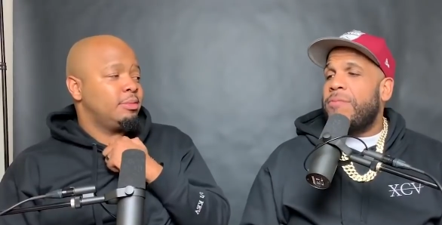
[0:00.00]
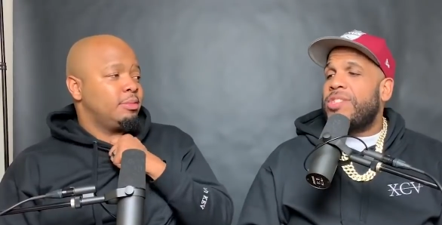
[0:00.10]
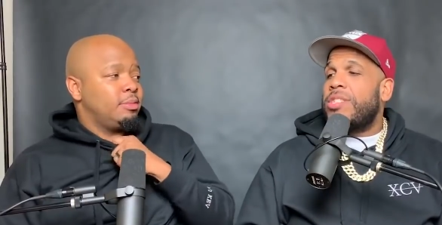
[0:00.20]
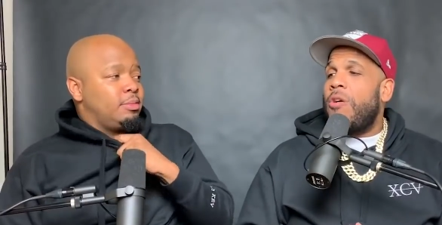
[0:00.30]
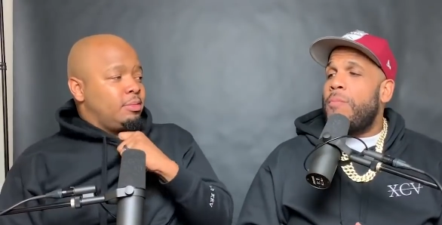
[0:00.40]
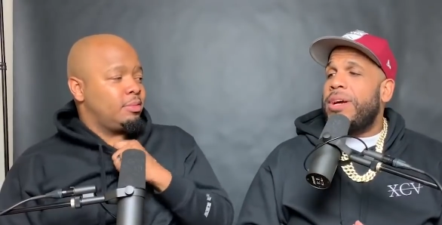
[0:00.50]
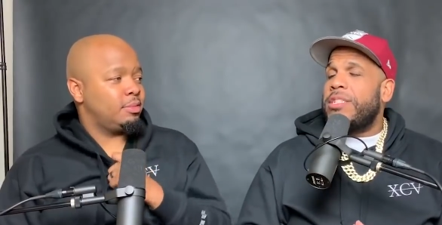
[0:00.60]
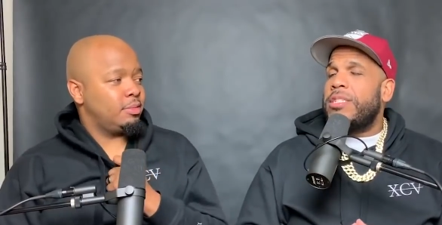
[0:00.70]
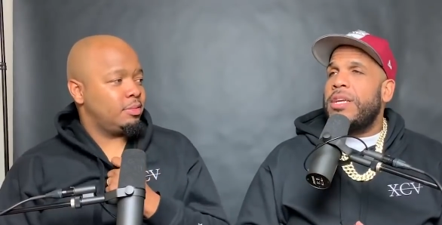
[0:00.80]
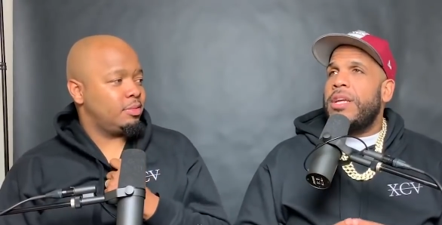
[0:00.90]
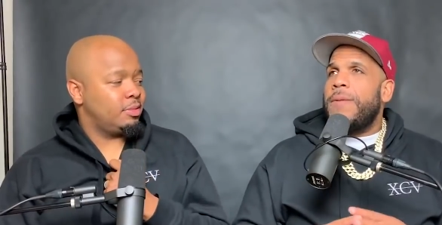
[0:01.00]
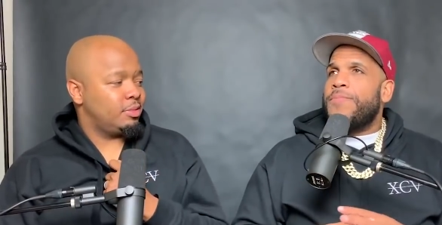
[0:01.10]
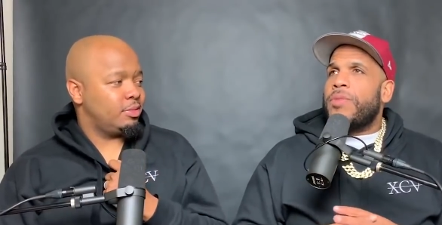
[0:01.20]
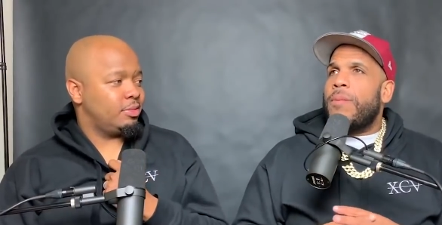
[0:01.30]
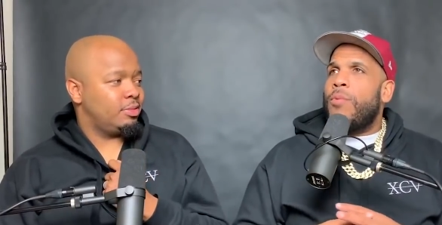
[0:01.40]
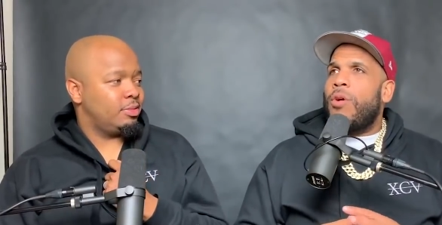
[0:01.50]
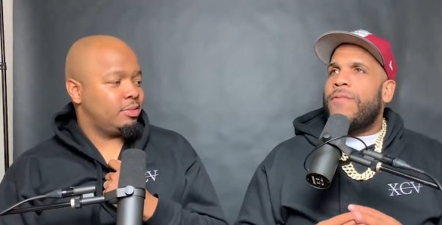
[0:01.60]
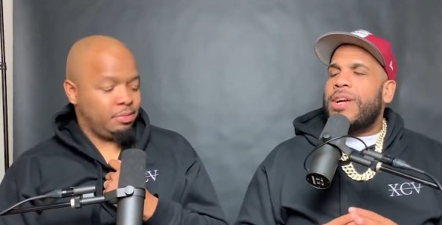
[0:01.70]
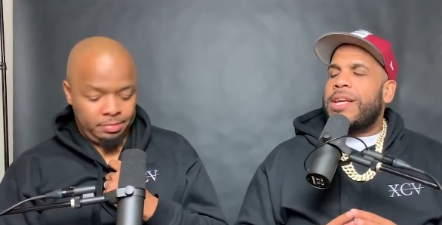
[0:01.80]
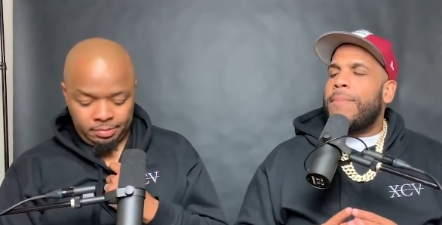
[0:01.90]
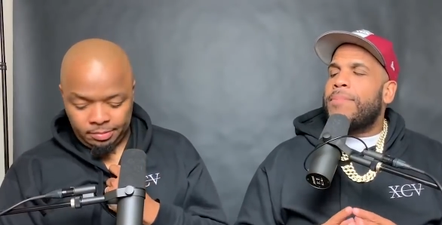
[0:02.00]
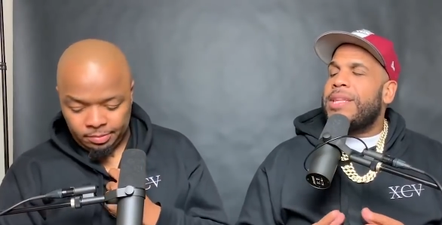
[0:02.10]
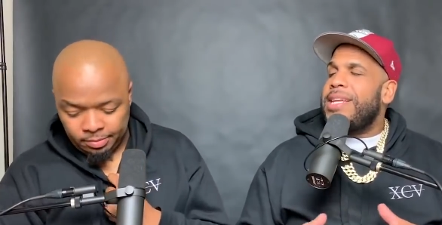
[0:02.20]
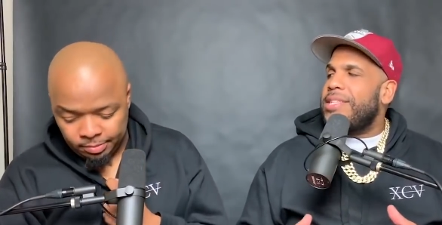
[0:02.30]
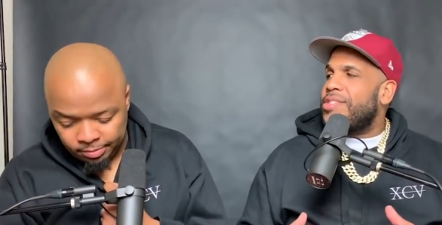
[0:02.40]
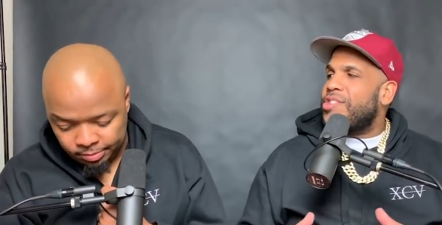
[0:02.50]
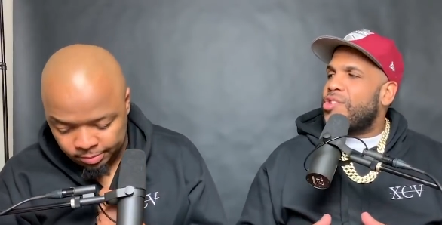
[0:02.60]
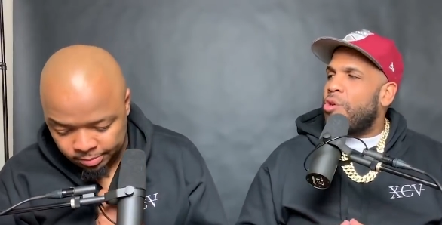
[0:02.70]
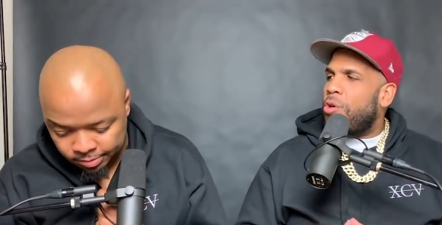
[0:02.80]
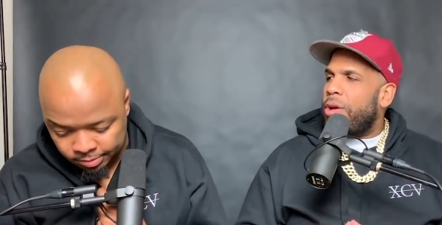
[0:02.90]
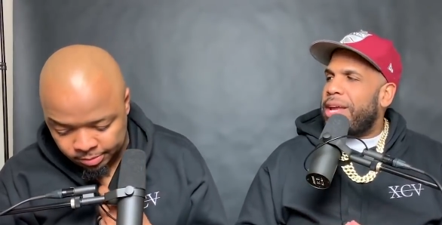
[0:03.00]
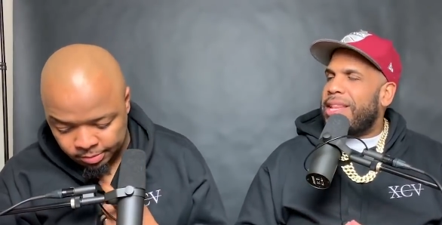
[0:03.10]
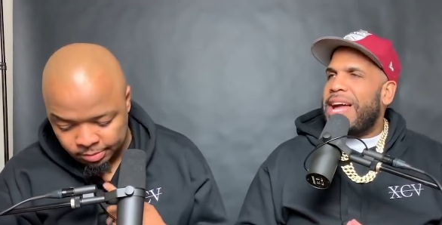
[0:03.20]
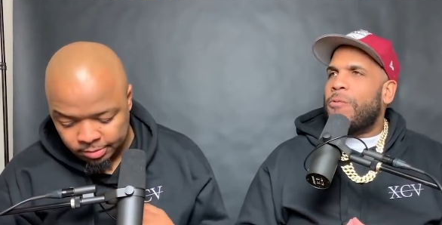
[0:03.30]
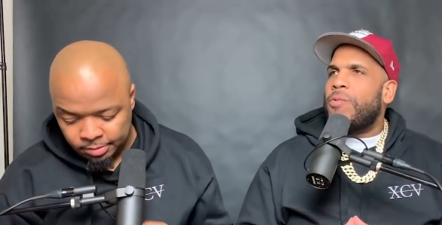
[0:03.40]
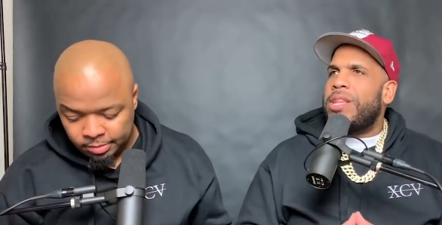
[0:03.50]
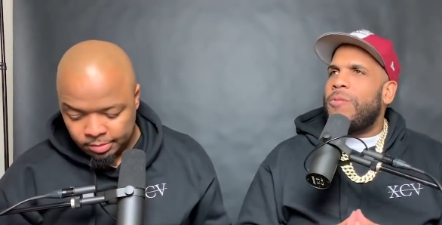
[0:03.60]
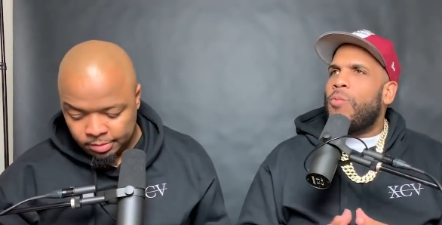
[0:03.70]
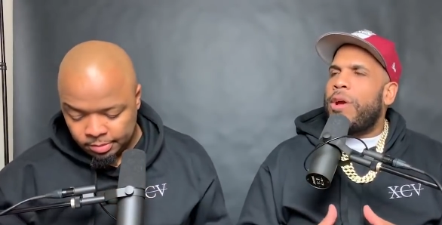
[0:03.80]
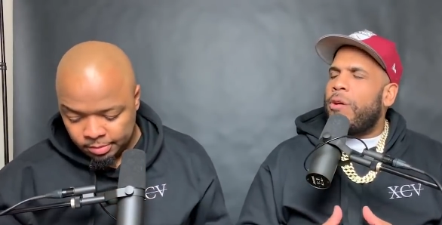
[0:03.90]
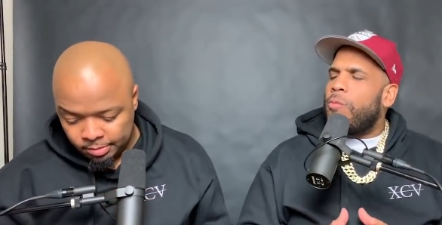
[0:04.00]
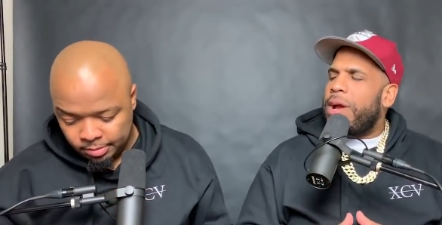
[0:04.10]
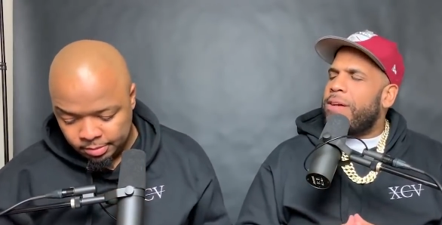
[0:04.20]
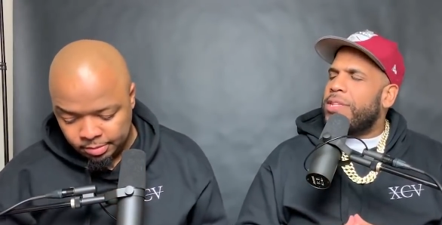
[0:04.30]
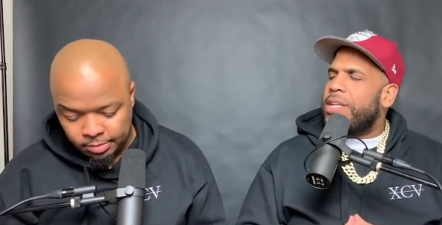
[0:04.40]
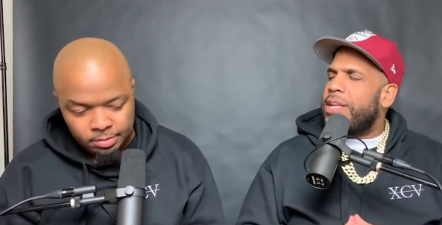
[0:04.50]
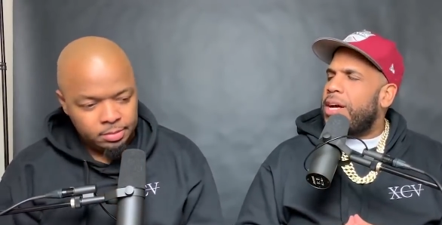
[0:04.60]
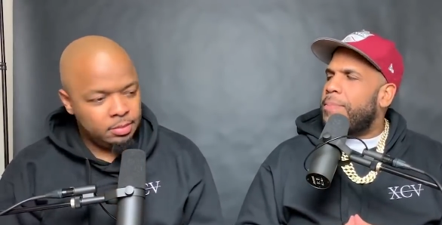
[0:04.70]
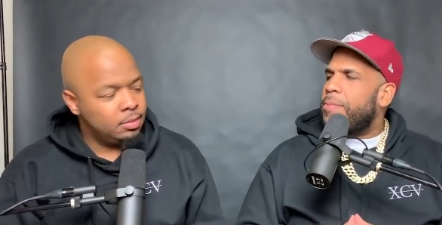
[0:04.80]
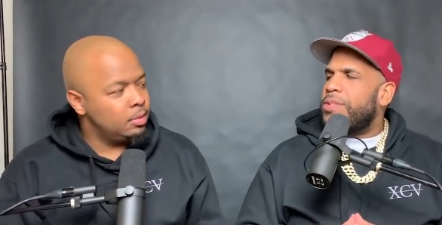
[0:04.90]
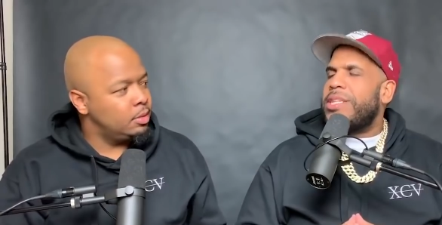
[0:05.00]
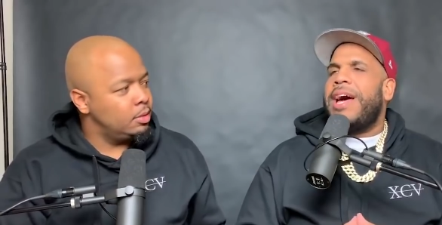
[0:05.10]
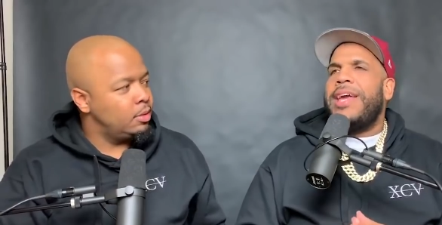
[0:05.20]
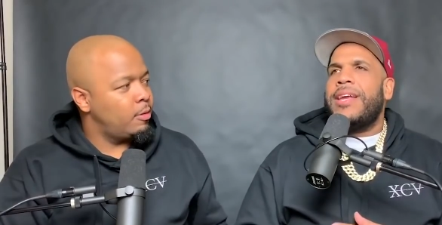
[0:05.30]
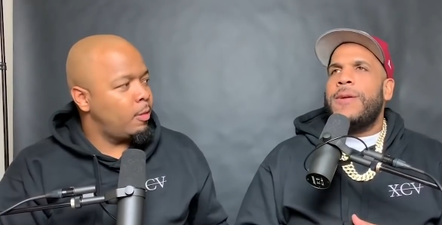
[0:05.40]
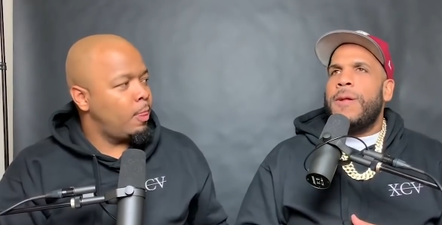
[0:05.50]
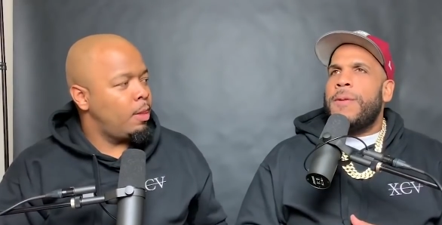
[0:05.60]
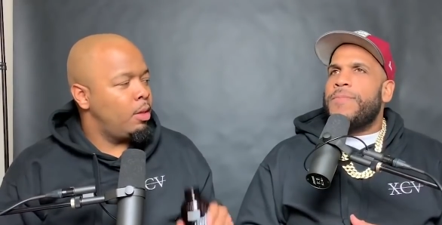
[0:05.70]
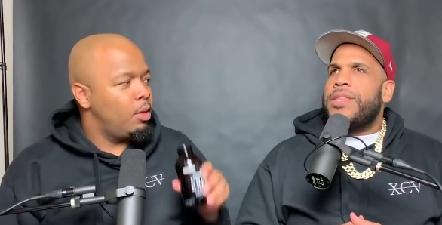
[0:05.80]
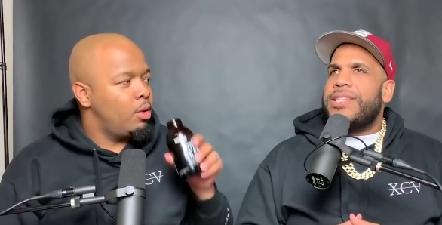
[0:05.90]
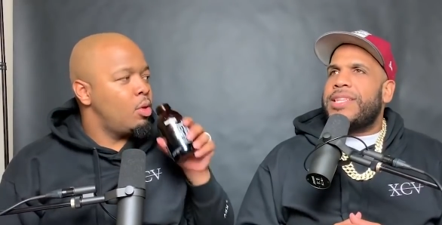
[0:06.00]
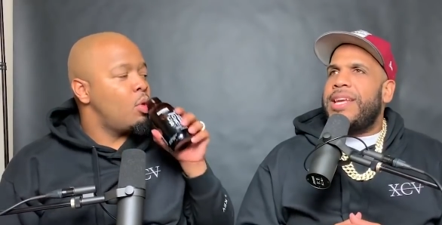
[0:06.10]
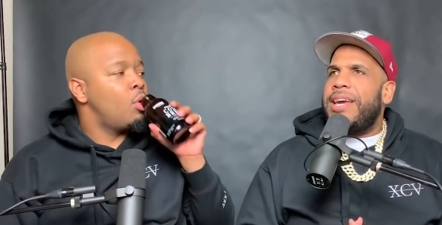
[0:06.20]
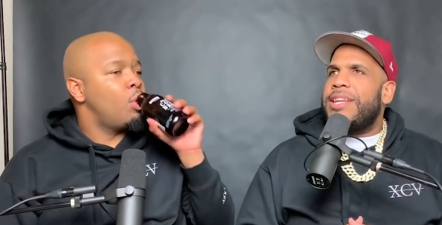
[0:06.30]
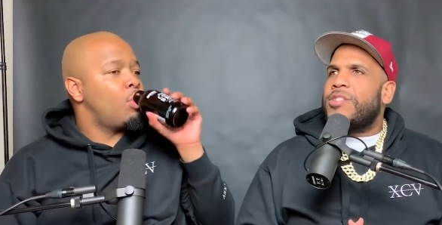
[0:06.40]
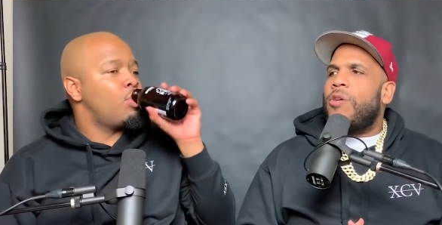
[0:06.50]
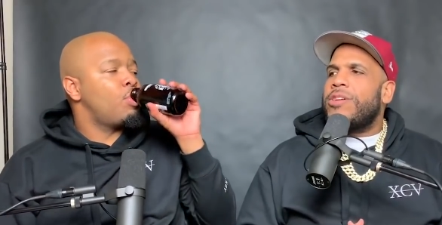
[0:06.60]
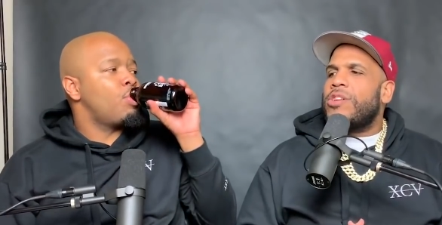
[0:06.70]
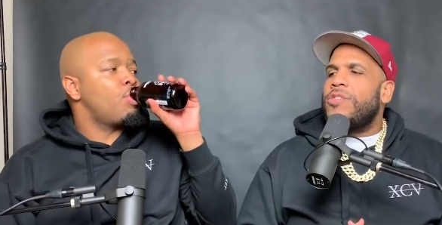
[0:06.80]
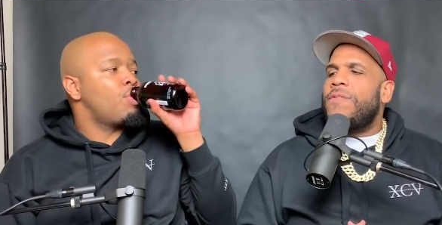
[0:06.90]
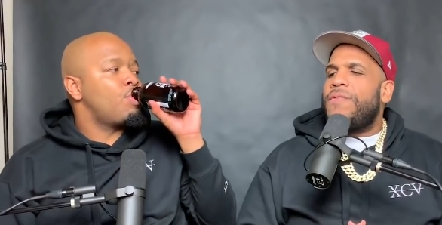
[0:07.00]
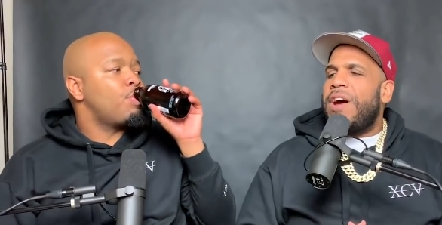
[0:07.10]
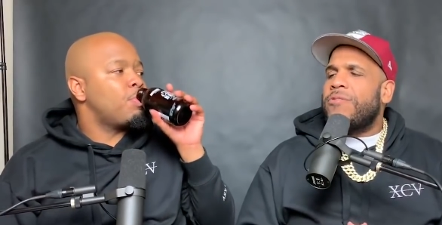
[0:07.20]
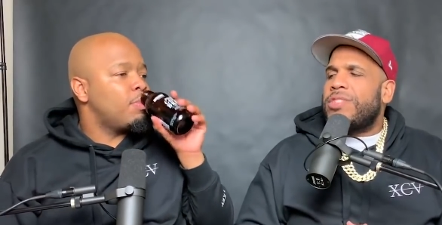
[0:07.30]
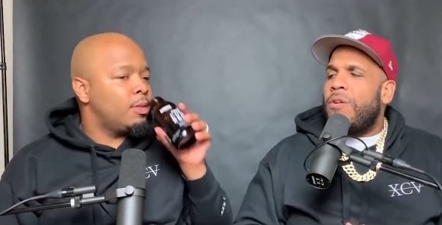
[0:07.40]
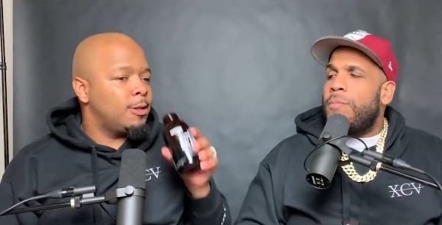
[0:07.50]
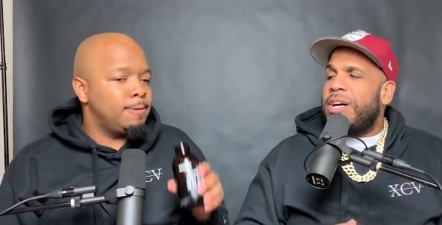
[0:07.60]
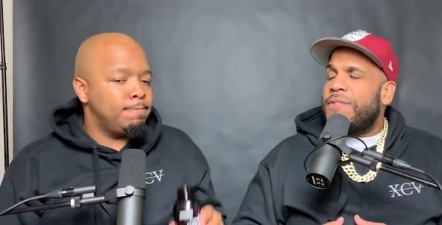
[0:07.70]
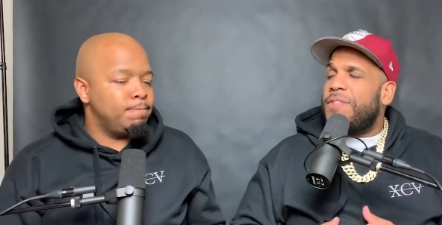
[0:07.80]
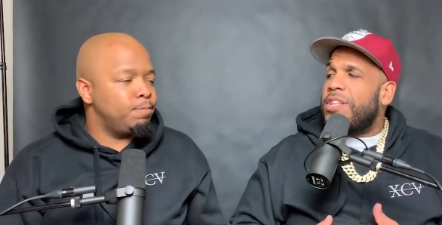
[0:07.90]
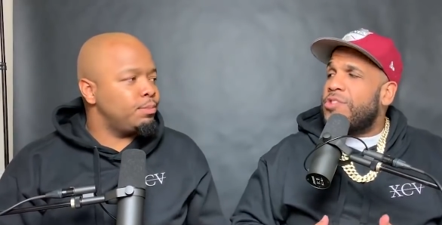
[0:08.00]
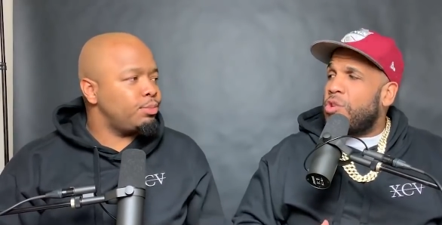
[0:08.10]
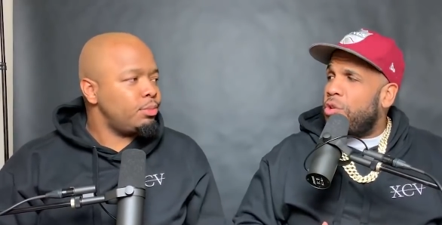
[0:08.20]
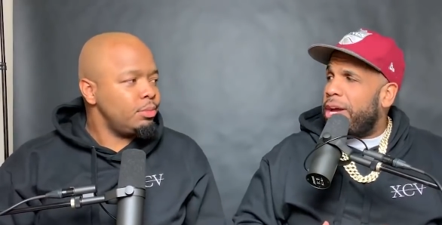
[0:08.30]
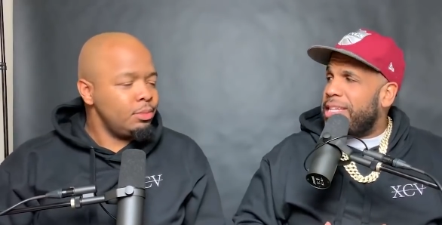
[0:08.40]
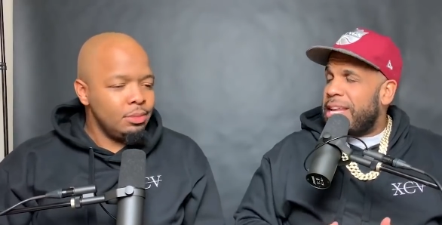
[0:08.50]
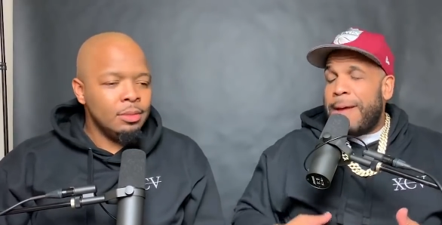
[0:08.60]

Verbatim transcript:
Speaker 1: It was so much more of a complete story. It like really well rounded it up. It was like this kid is going. So you felt so much for the toys.